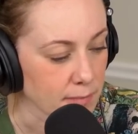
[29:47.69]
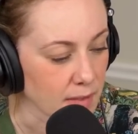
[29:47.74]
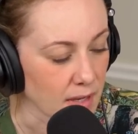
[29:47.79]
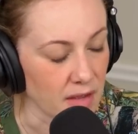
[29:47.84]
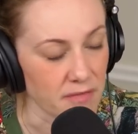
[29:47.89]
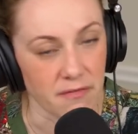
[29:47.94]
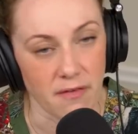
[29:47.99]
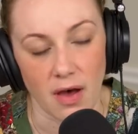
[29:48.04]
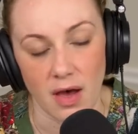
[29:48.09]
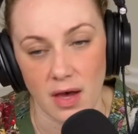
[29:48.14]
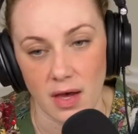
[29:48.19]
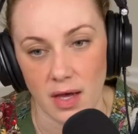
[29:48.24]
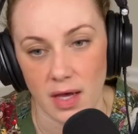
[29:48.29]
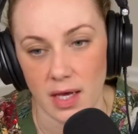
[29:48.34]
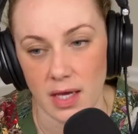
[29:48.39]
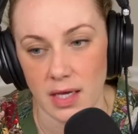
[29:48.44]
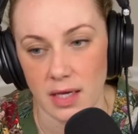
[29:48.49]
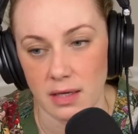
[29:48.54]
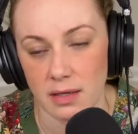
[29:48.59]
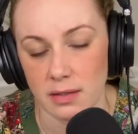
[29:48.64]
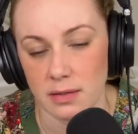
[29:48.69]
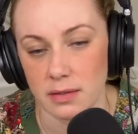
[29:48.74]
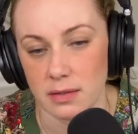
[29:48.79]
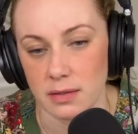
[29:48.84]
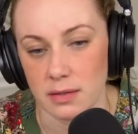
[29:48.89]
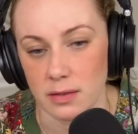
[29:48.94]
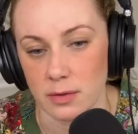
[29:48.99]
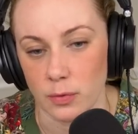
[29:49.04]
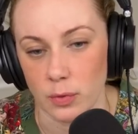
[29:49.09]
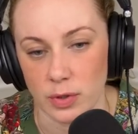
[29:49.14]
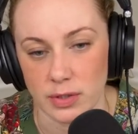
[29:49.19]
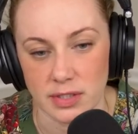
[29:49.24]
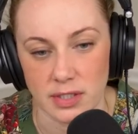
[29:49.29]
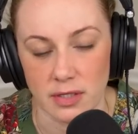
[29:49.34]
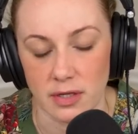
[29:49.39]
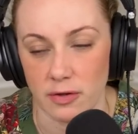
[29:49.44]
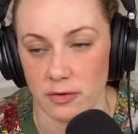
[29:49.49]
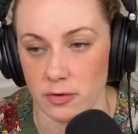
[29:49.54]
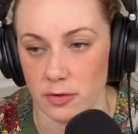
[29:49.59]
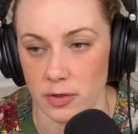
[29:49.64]
if what's
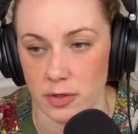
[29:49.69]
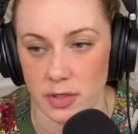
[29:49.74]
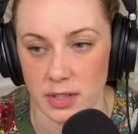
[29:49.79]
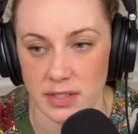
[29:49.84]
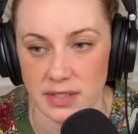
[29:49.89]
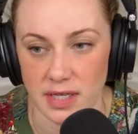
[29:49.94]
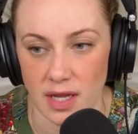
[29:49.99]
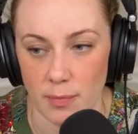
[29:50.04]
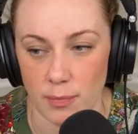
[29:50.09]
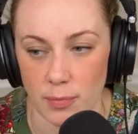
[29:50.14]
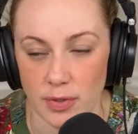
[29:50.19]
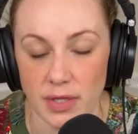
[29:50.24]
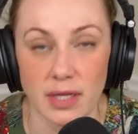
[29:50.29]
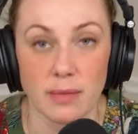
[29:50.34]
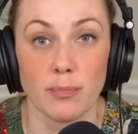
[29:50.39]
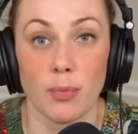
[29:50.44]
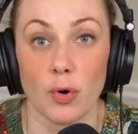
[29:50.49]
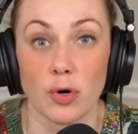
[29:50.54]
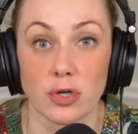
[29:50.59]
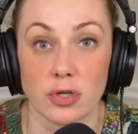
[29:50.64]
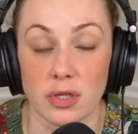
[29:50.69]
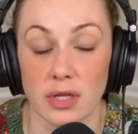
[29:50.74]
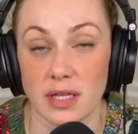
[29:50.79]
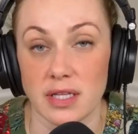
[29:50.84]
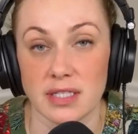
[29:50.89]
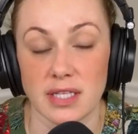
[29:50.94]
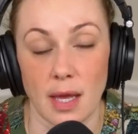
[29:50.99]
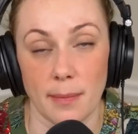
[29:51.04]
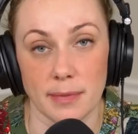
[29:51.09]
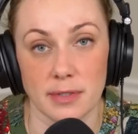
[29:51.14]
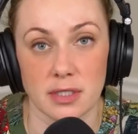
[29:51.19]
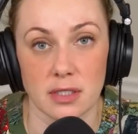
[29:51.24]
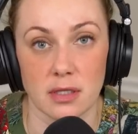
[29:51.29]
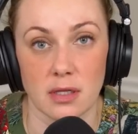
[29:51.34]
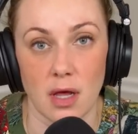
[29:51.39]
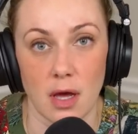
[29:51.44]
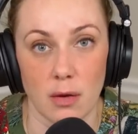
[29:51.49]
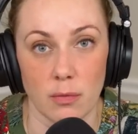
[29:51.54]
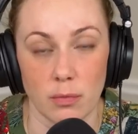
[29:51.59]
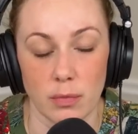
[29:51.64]
another good example? Like borderline. This happens a
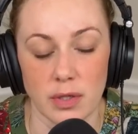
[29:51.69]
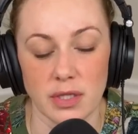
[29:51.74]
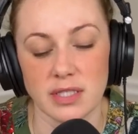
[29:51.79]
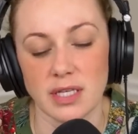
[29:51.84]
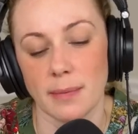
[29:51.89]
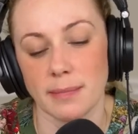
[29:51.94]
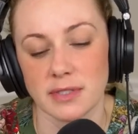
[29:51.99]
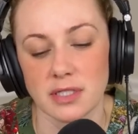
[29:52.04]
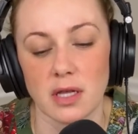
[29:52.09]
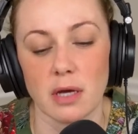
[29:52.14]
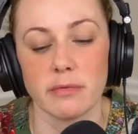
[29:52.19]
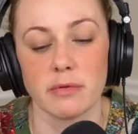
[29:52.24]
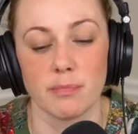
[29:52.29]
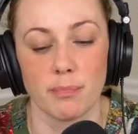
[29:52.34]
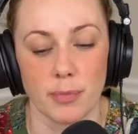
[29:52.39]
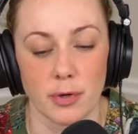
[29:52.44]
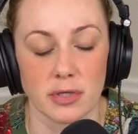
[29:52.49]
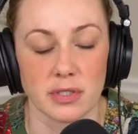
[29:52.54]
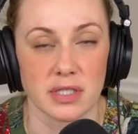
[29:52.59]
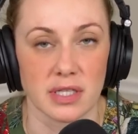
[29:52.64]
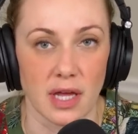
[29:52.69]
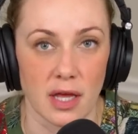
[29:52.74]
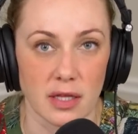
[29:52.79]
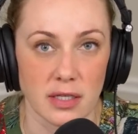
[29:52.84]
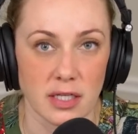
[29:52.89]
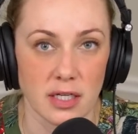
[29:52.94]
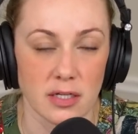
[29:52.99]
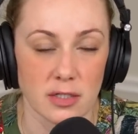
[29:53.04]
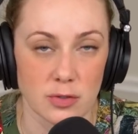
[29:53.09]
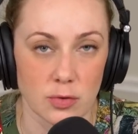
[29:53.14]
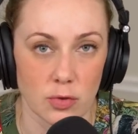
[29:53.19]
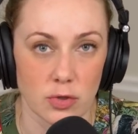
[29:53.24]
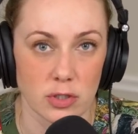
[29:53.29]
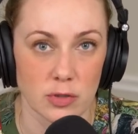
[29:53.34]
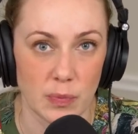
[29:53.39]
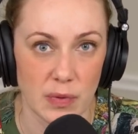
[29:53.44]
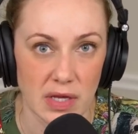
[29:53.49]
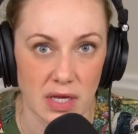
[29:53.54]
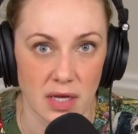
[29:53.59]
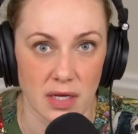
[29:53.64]
lot. This happens a lot with personality disorders
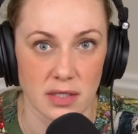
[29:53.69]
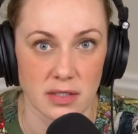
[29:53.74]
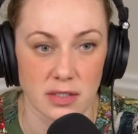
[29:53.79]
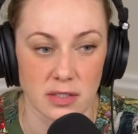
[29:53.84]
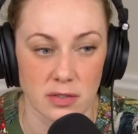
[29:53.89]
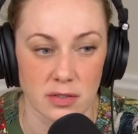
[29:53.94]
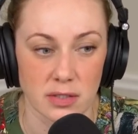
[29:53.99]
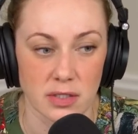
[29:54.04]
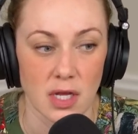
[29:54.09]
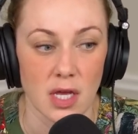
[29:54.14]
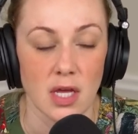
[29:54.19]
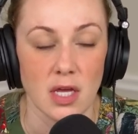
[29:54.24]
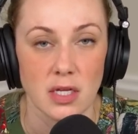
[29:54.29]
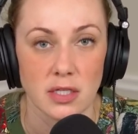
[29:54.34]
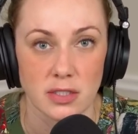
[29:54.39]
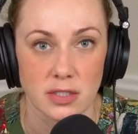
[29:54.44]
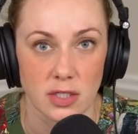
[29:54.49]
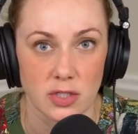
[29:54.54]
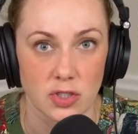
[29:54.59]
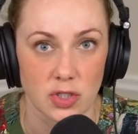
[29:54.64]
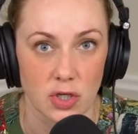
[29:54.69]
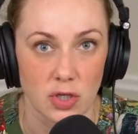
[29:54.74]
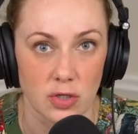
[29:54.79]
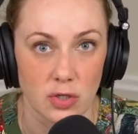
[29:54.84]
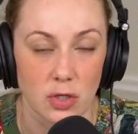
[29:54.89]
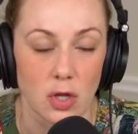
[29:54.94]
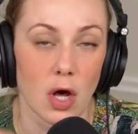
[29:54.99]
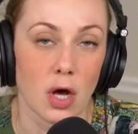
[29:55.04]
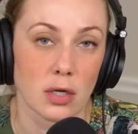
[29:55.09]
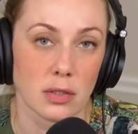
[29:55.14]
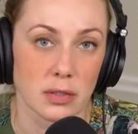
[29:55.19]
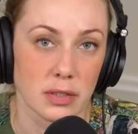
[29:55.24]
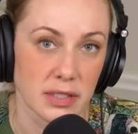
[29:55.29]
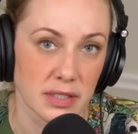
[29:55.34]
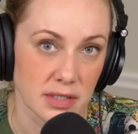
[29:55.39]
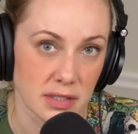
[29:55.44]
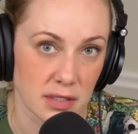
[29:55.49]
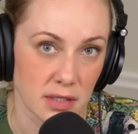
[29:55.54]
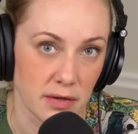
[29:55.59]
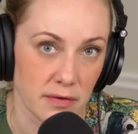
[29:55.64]
because there's such a long
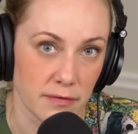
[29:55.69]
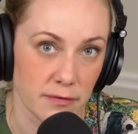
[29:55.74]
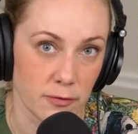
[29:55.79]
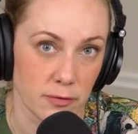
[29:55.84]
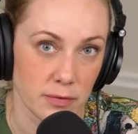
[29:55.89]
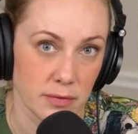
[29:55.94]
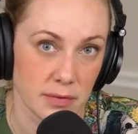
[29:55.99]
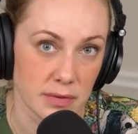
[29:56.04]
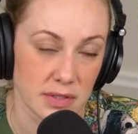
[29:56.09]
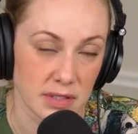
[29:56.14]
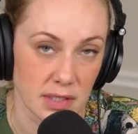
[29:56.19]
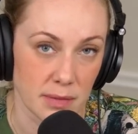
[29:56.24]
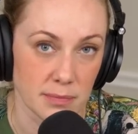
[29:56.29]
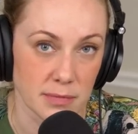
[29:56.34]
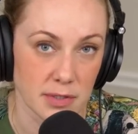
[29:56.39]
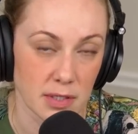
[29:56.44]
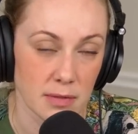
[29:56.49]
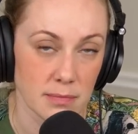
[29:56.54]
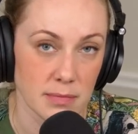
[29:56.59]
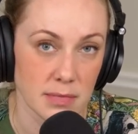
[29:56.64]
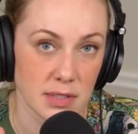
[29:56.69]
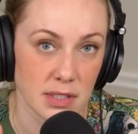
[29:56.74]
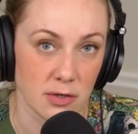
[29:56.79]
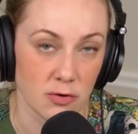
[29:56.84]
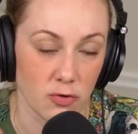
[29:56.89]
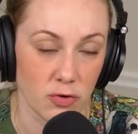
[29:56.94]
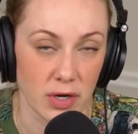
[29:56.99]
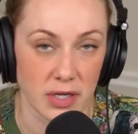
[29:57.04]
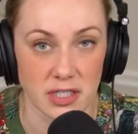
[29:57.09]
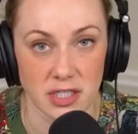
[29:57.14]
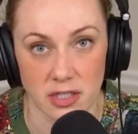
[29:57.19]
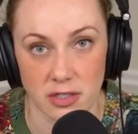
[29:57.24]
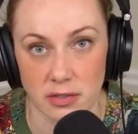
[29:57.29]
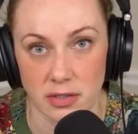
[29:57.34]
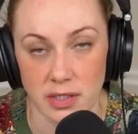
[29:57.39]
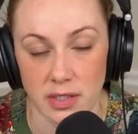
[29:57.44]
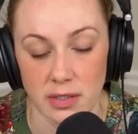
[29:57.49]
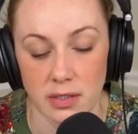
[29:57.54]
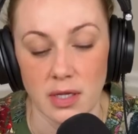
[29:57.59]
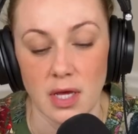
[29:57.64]
list of symptoms and
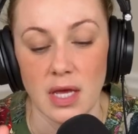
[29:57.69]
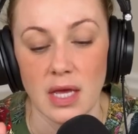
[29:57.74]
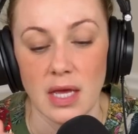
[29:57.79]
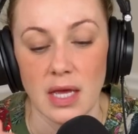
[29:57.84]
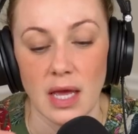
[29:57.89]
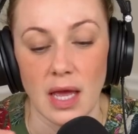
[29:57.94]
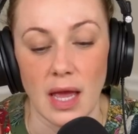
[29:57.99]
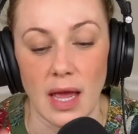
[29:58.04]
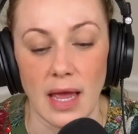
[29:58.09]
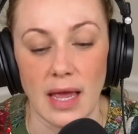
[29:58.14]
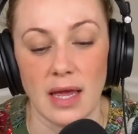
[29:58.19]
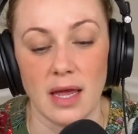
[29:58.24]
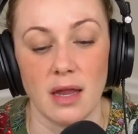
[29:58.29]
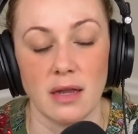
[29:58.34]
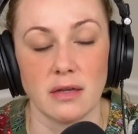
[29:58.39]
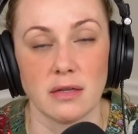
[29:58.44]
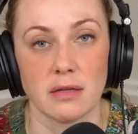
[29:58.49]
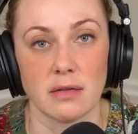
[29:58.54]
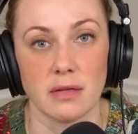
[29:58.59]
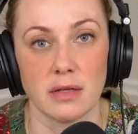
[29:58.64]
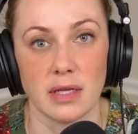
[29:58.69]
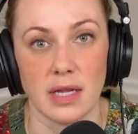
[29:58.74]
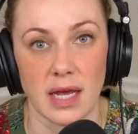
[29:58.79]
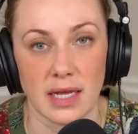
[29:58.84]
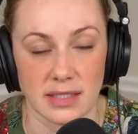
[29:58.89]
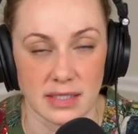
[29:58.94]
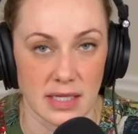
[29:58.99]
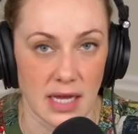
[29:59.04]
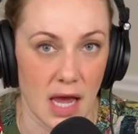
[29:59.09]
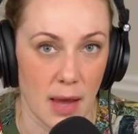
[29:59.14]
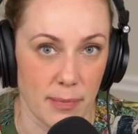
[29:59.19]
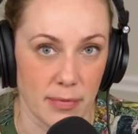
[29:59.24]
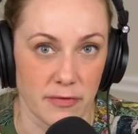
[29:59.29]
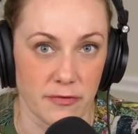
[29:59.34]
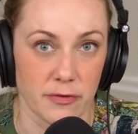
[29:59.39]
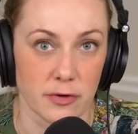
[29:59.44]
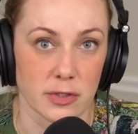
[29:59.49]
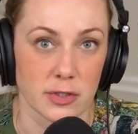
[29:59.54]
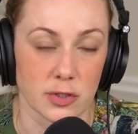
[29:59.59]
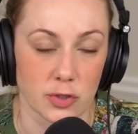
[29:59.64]
criterion, and it has to happen
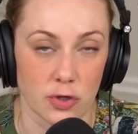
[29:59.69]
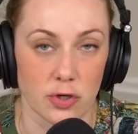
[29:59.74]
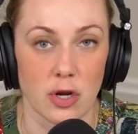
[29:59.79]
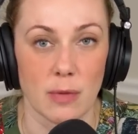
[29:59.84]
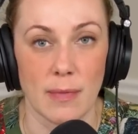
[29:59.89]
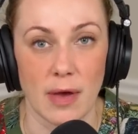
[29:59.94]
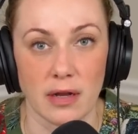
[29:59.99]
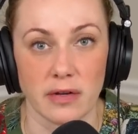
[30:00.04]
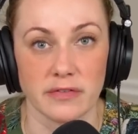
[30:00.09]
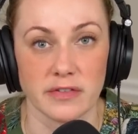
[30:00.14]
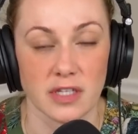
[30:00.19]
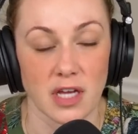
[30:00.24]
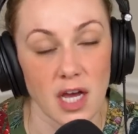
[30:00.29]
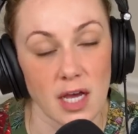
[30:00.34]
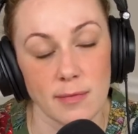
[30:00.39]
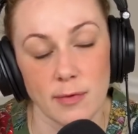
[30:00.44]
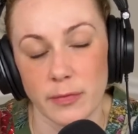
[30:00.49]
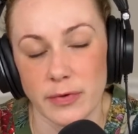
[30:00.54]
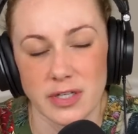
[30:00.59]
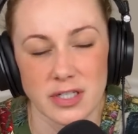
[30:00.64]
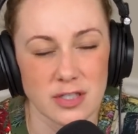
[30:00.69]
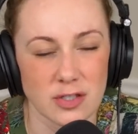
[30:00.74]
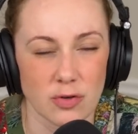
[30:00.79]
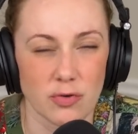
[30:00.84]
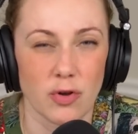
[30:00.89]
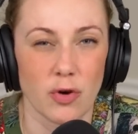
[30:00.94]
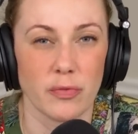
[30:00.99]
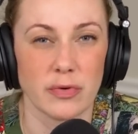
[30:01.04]
for a certain amount of time, and we just don't